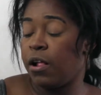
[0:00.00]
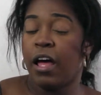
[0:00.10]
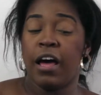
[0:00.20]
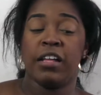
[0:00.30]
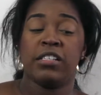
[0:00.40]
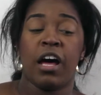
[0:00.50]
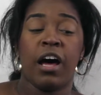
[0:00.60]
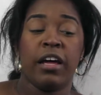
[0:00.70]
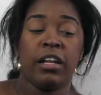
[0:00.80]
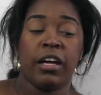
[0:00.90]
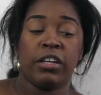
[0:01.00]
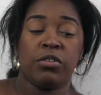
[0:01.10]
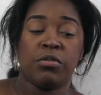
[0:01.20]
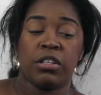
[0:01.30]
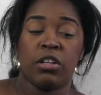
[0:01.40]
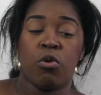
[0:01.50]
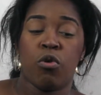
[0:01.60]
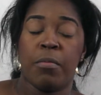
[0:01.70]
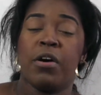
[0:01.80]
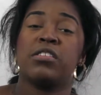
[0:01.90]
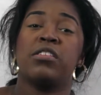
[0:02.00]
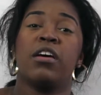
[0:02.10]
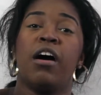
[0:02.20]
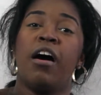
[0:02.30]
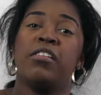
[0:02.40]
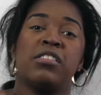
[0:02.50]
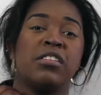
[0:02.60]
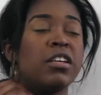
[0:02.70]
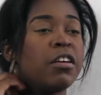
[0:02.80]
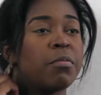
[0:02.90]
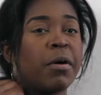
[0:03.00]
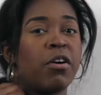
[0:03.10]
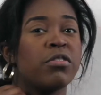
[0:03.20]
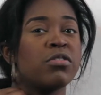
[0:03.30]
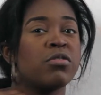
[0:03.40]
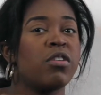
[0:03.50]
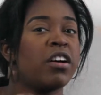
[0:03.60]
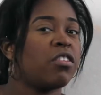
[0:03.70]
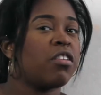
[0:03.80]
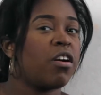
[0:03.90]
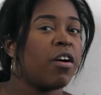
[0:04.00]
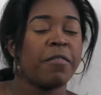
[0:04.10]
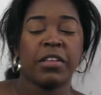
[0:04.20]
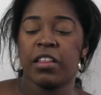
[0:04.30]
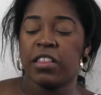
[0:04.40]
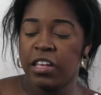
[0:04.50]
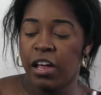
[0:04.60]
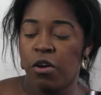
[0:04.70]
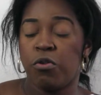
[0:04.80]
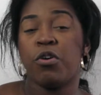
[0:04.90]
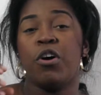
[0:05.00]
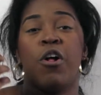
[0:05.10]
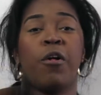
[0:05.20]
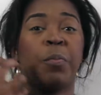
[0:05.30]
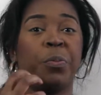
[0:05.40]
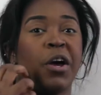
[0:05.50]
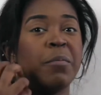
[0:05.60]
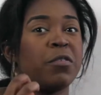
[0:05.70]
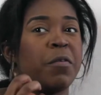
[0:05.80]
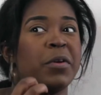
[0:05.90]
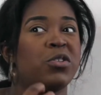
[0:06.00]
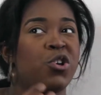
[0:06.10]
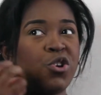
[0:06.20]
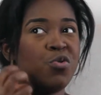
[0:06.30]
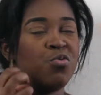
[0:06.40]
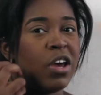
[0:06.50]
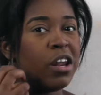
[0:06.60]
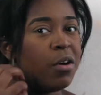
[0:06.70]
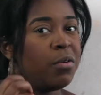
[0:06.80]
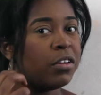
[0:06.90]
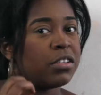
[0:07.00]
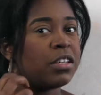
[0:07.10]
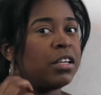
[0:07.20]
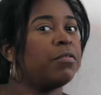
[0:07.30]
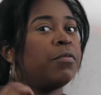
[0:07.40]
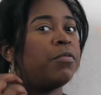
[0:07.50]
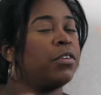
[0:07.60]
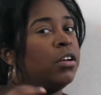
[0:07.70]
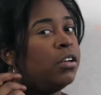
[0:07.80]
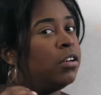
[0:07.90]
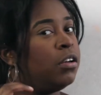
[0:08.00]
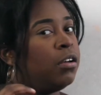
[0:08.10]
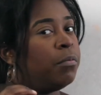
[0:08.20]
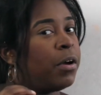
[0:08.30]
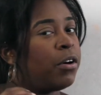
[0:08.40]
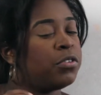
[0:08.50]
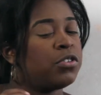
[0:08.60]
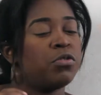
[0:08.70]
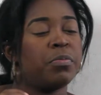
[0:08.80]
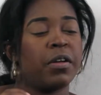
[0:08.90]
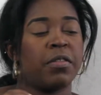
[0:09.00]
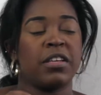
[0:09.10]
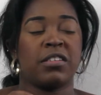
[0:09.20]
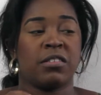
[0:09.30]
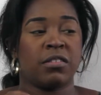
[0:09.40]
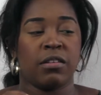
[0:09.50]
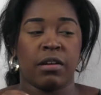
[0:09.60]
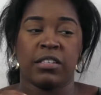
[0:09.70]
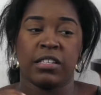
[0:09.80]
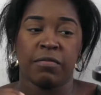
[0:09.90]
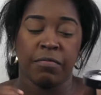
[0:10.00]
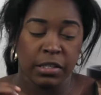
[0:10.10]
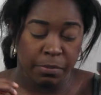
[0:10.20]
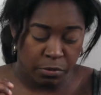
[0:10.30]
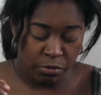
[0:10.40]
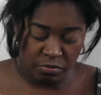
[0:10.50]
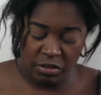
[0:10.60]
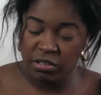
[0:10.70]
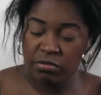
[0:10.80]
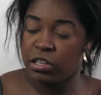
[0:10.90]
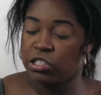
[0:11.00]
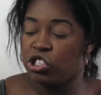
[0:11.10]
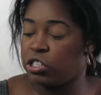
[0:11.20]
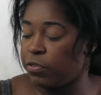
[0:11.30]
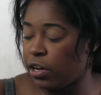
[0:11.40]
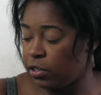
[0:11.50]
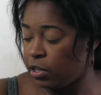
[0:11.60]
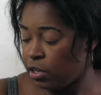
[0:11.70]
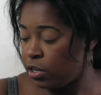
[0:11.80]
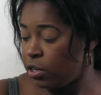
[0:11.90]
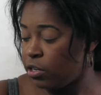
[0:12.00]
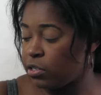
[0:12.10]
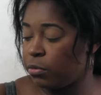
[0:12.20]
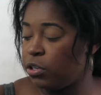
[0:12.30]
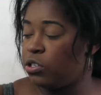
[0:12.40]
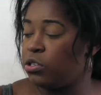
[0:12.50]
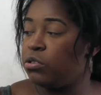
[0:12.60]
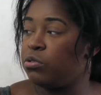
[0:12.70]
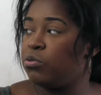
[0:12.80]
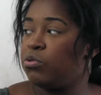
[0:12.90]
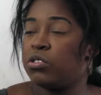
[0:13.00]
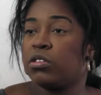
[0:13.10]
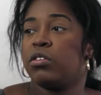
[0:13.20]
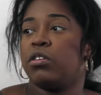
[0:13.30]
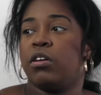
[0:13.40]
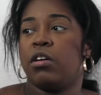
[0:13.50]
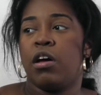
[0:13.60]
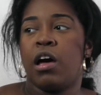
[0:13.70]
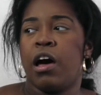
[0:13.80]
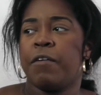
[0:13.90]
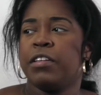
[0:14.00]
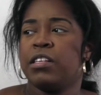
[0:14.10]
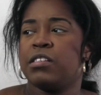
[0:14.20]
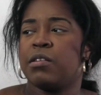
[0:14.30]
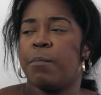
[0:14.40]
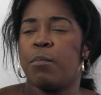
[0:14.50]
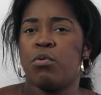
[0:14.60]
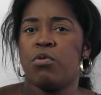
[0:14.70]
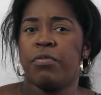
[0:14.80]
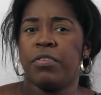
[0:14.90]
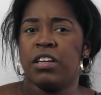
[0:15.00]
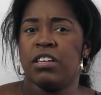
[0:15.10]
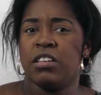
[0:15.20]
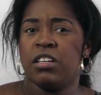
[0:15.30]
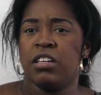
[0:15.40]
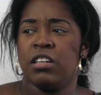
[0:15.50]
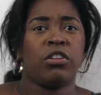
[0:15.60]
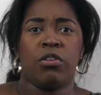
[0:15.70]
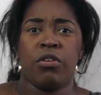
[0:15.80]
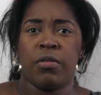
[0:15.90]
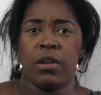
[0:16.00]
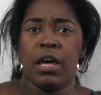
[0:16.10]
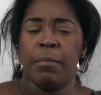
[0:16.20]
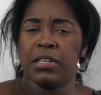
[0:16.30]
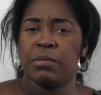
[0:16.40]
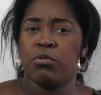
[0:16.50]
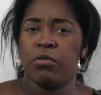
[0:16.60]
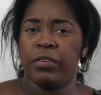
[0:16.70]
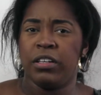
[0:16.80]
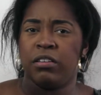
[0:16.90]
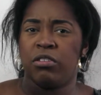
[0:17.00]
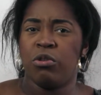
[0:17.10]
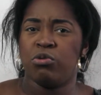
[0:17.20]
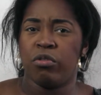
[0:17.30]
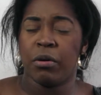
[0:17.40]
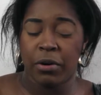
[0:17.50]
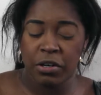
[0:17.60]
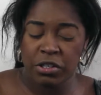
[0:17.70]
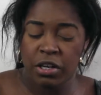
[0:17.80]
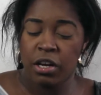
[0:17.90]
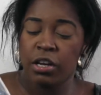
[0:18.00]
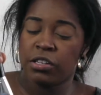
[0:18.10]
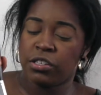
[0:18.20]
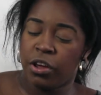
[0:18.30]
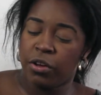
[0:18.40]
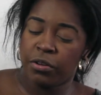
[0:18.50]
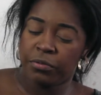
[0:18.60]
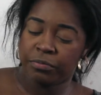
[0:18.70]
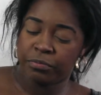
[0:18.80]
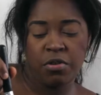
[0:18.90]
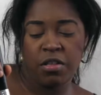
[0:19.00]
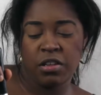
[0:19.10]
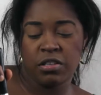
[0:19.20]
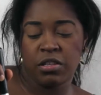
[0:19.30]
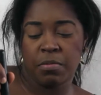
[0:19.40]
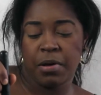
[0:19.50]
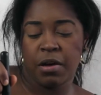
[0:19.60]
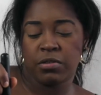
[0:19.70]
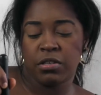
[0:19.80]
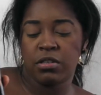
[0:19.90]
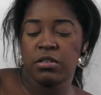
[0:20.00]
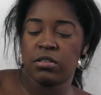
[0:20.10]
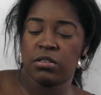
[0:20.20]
And I like using the Laura Mercier underneath my contour. I don't know, I think that the yellow comes off a bit too yellow underneath my contour, but this, as it's invisible, just looks just fine. So I'm going to use, I think this is a Morphe, don't know the name, but it's a Morphe contouring brush. So put that into the powder.